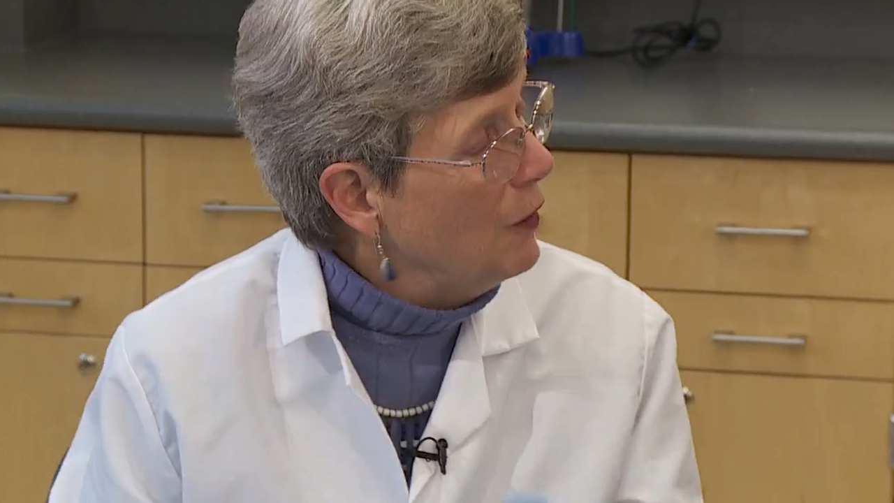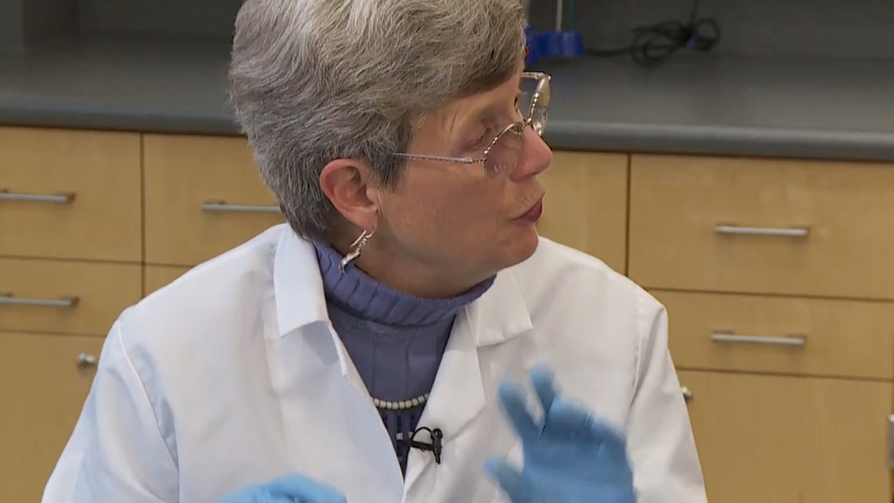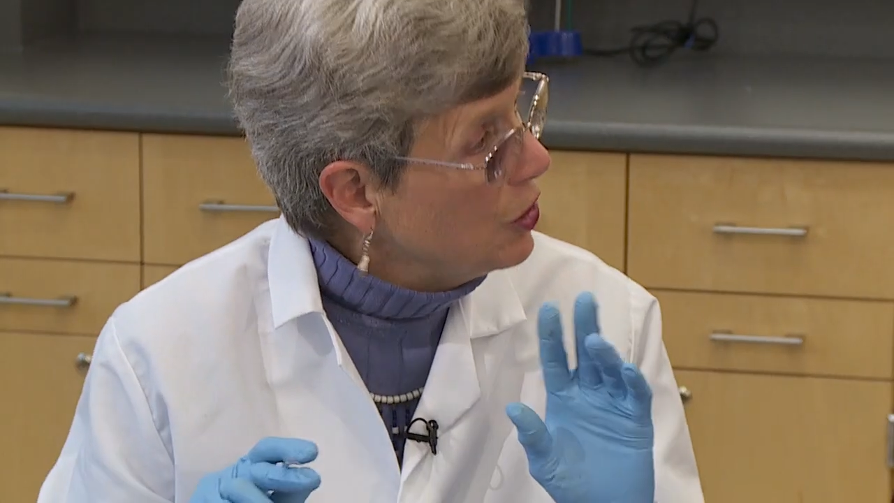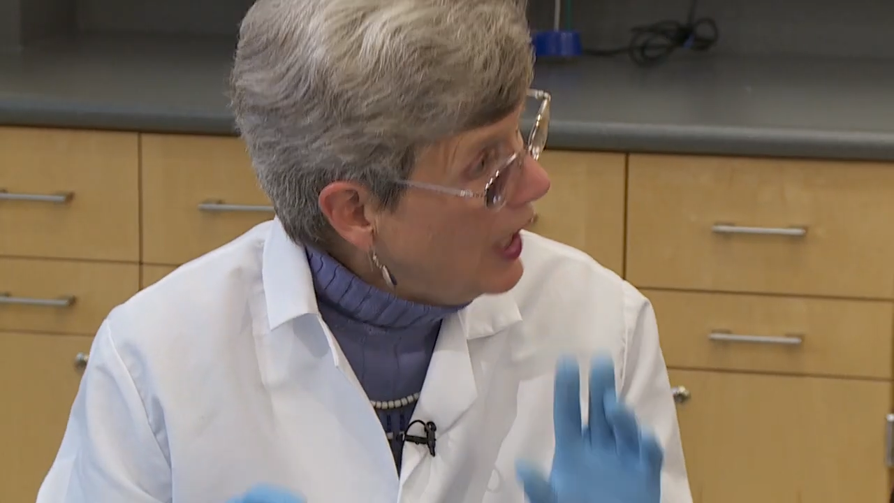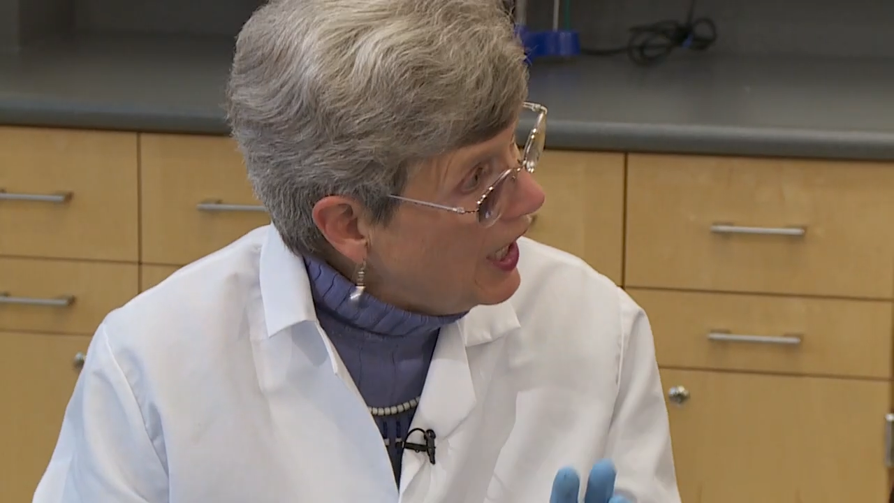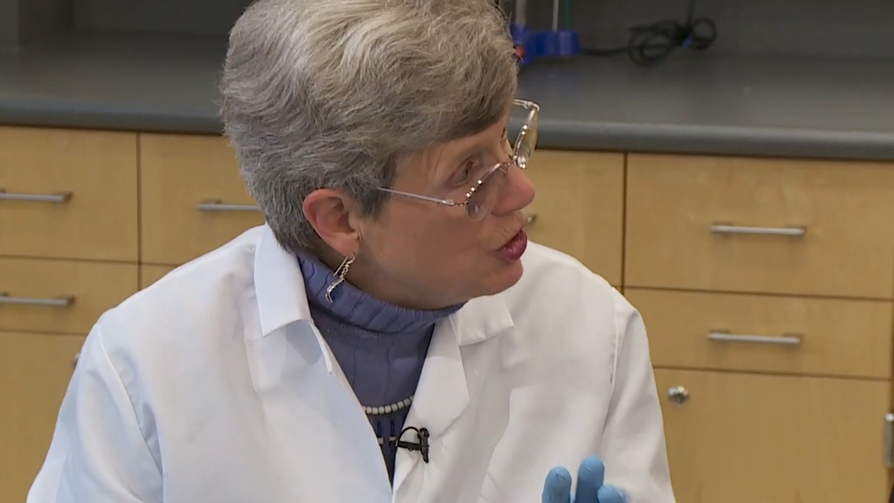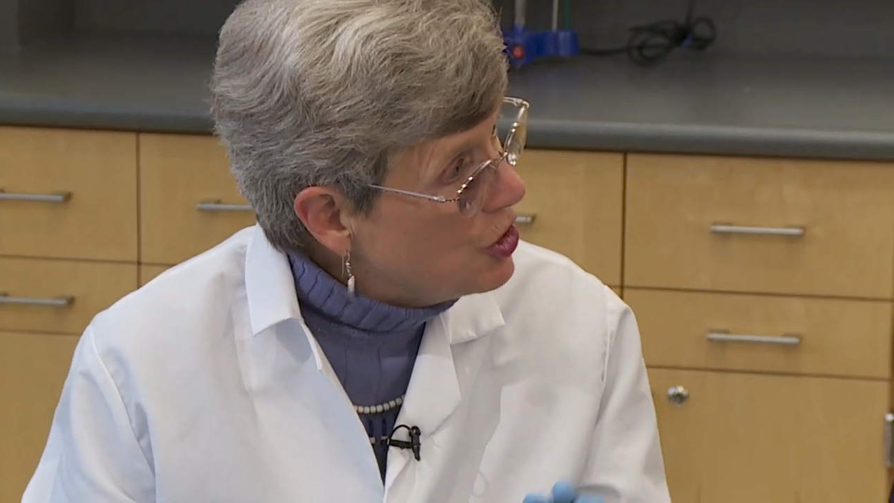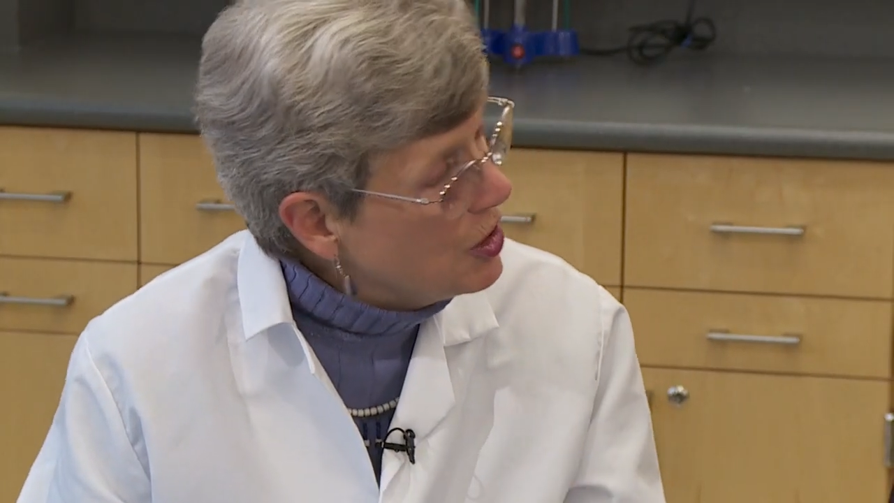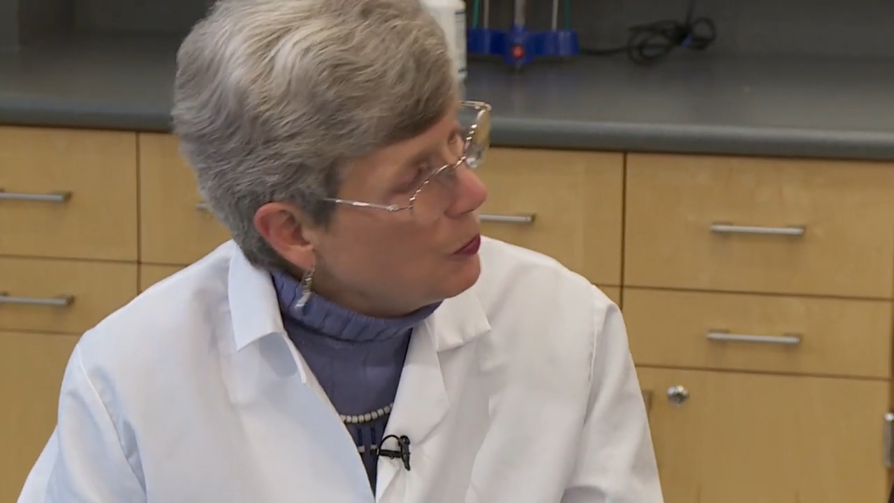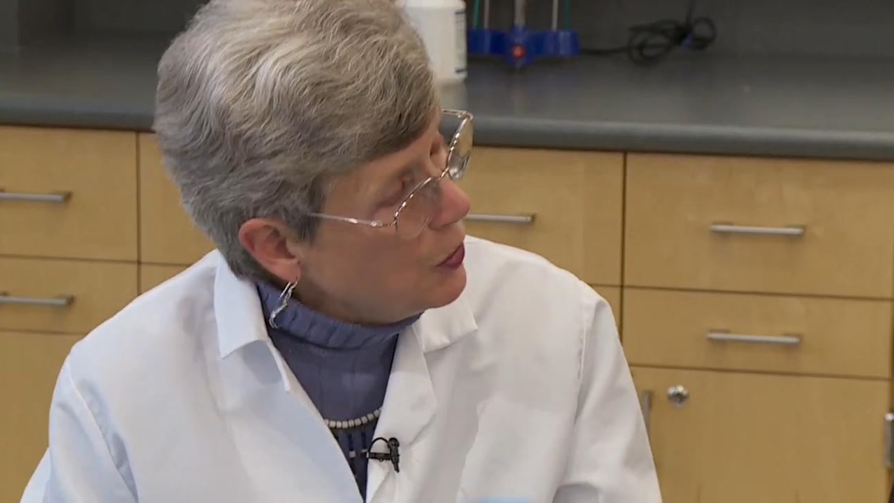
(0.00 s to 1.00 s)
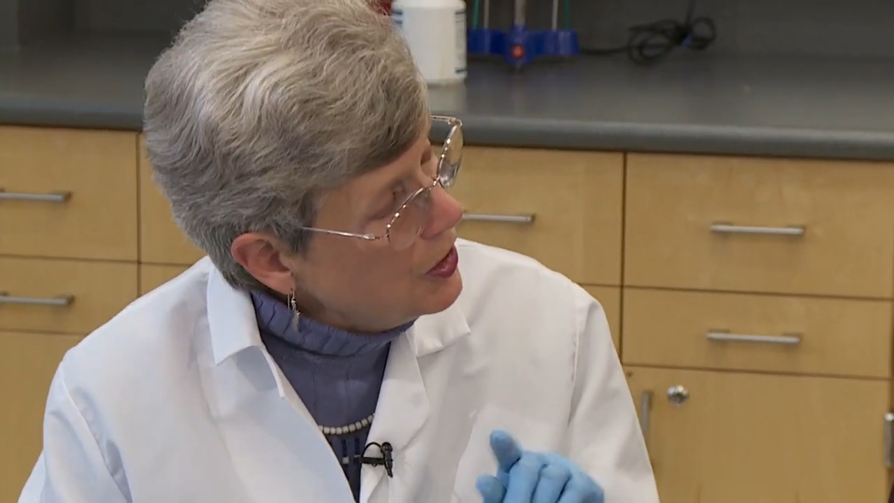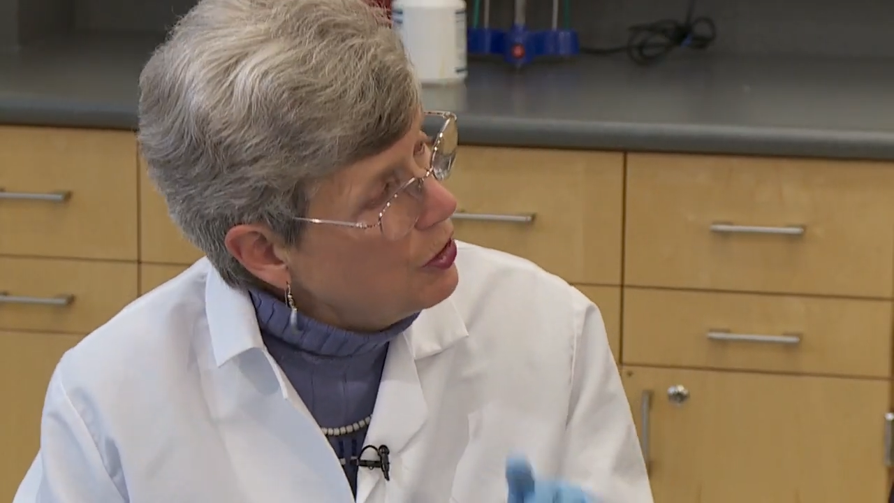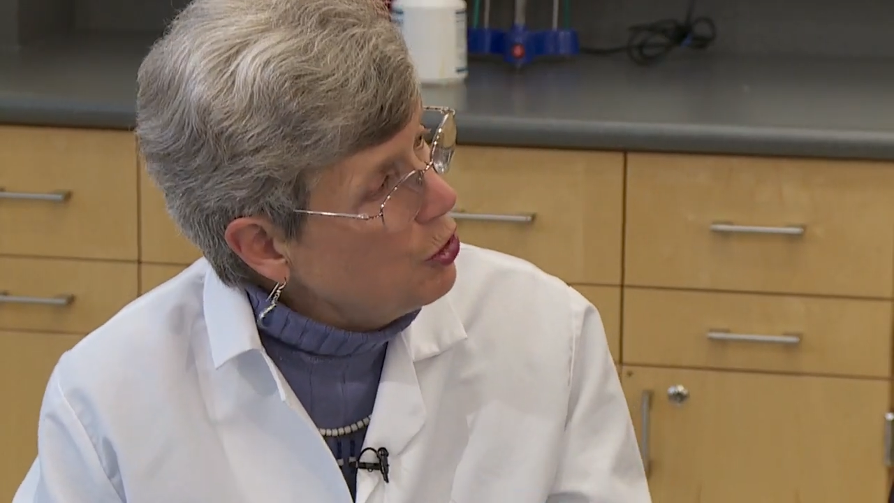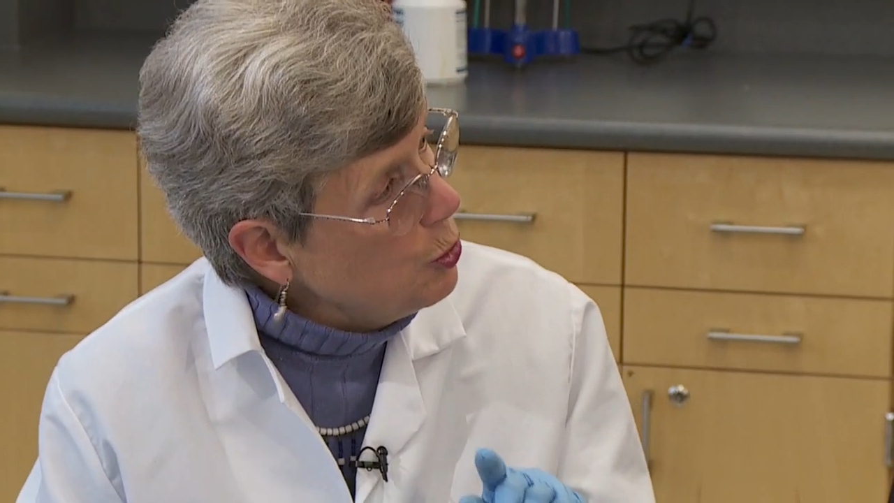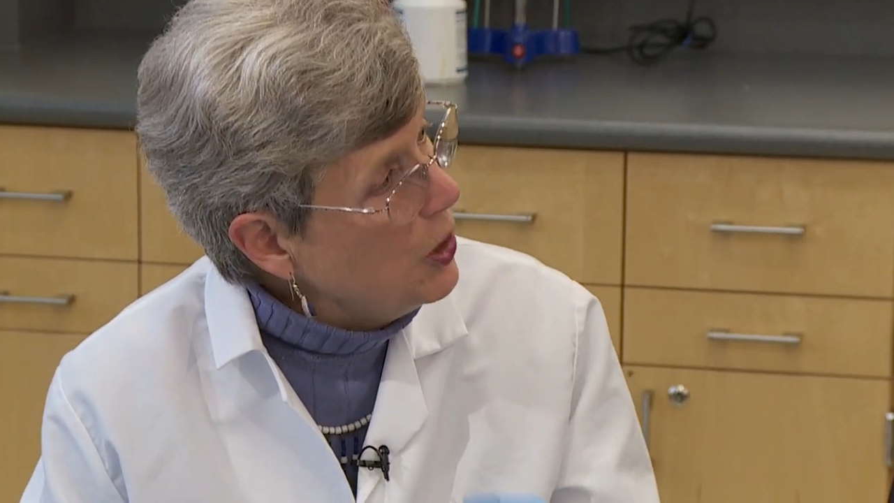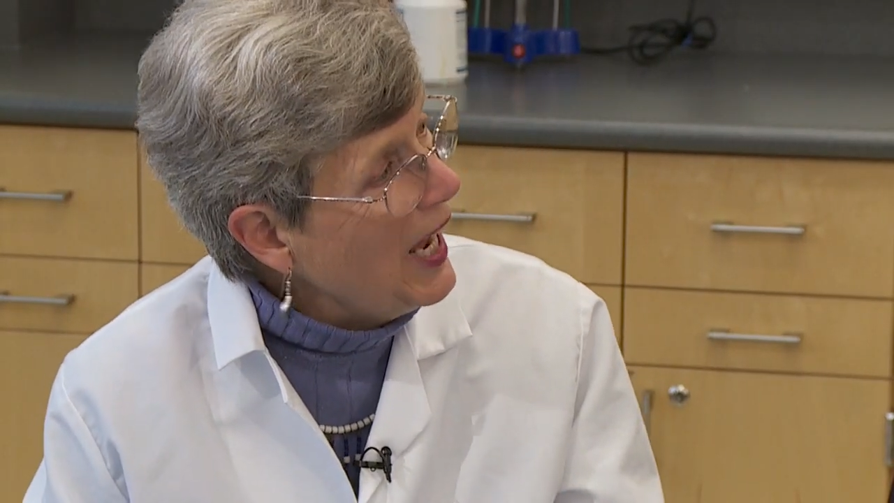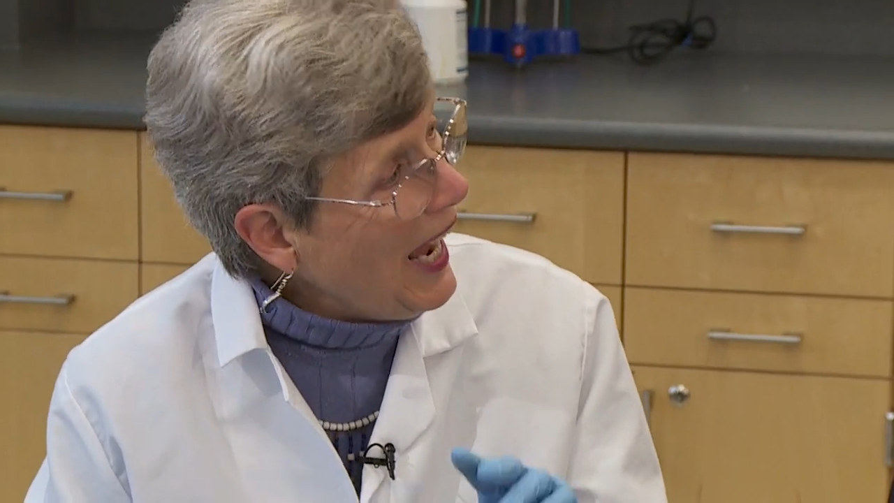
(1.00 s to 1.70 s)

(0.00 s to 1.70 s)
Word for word: if you catch them within three